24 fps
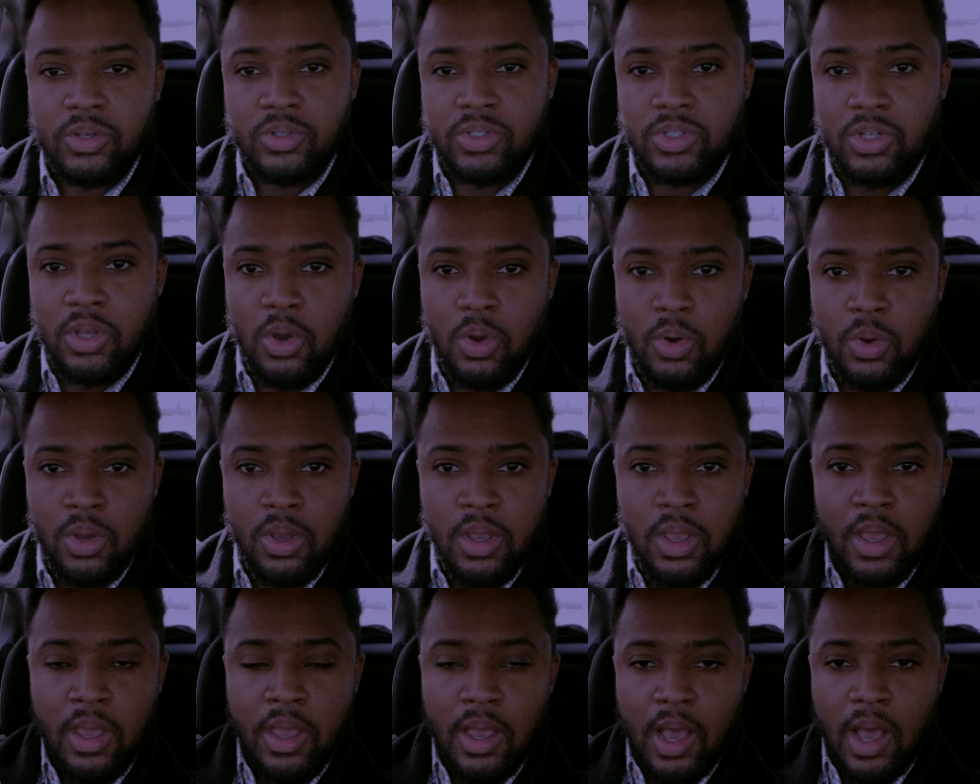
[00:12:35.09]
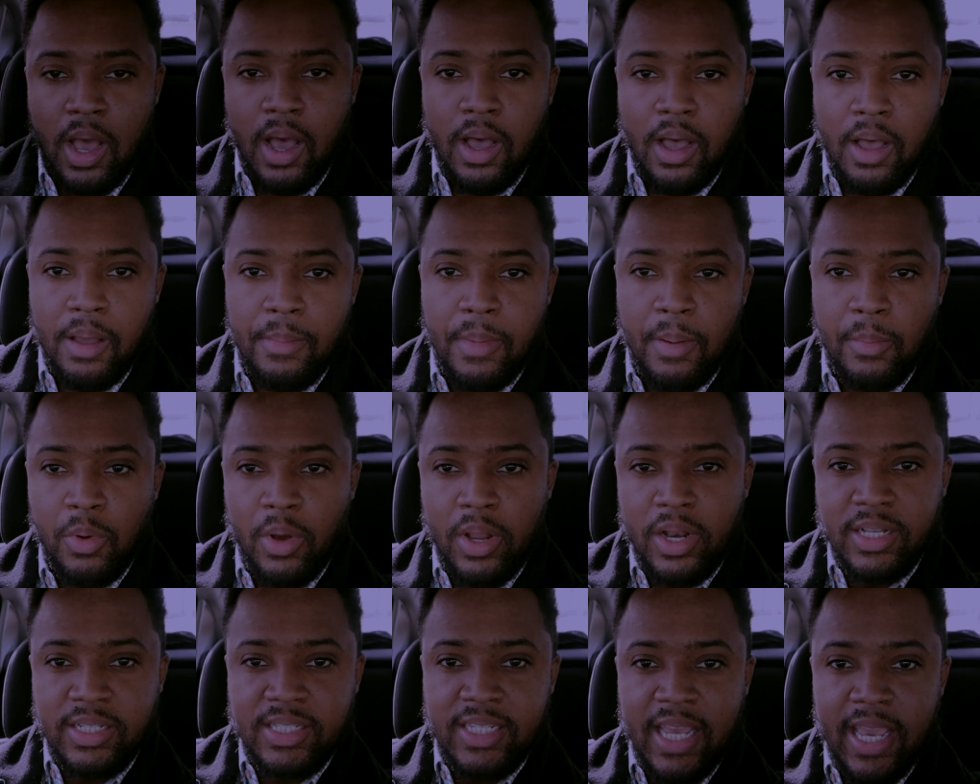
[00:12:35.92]
So um, I'm
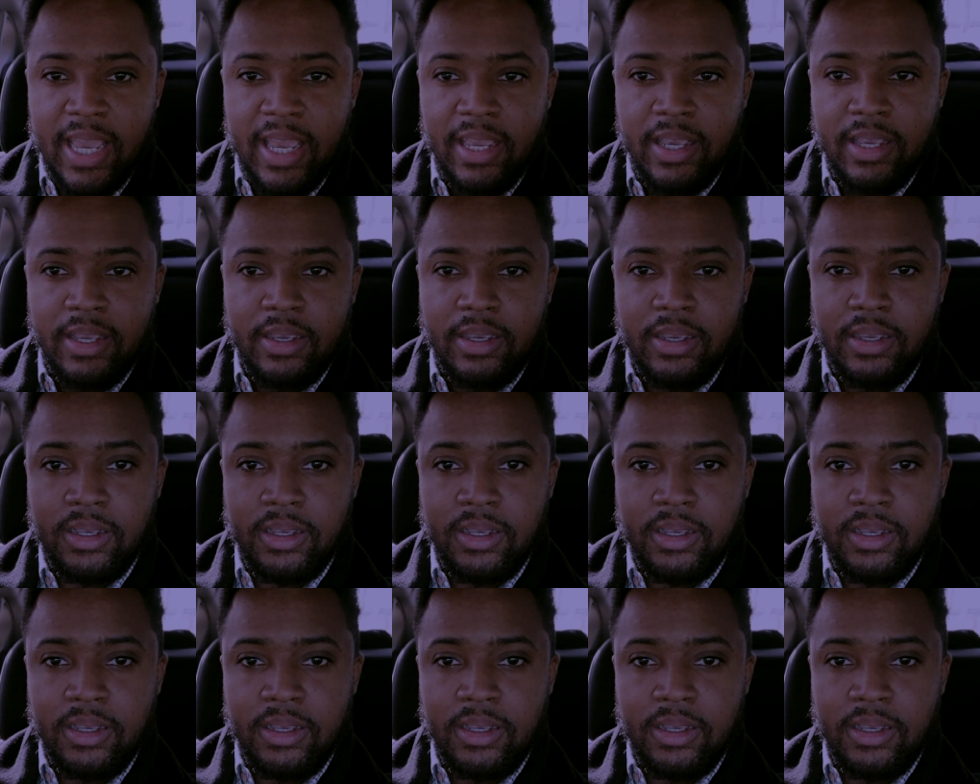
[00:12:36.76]
gonna take,